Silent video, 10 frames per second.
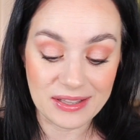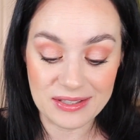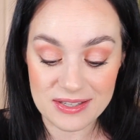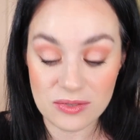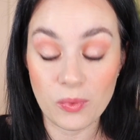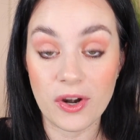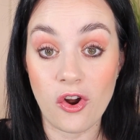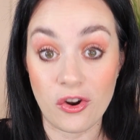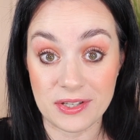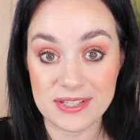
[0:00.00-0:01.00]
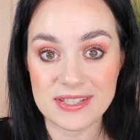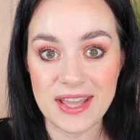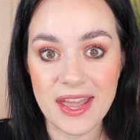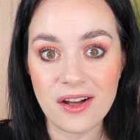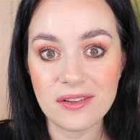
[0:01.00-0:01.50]
this were on
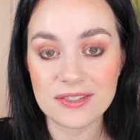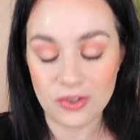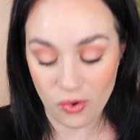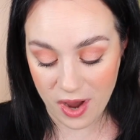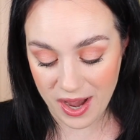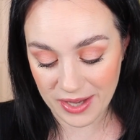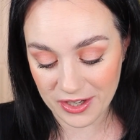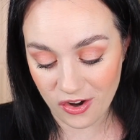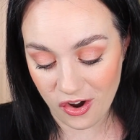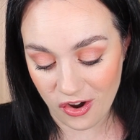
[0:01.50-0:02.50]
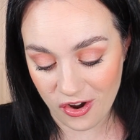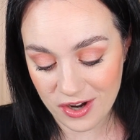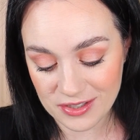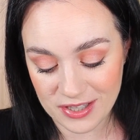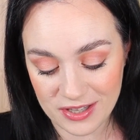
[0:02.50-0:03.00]
sale. So I
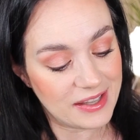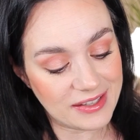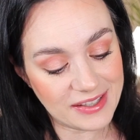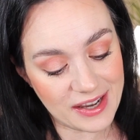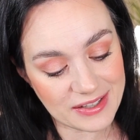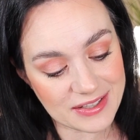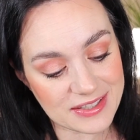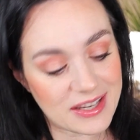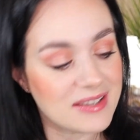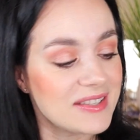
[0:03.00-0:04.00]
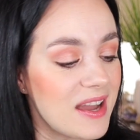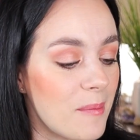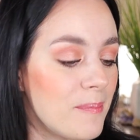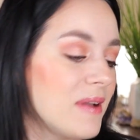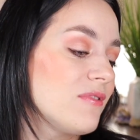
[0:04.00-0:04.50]
got the
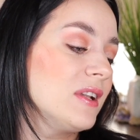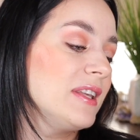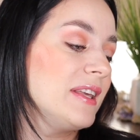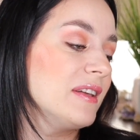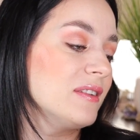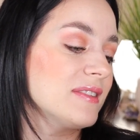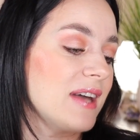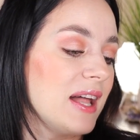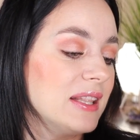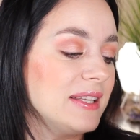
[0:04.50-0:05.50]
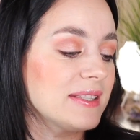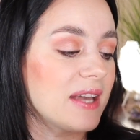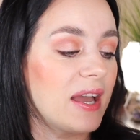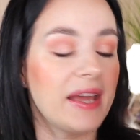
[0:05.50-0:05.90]
Anastasia Beverly Hills Alyssa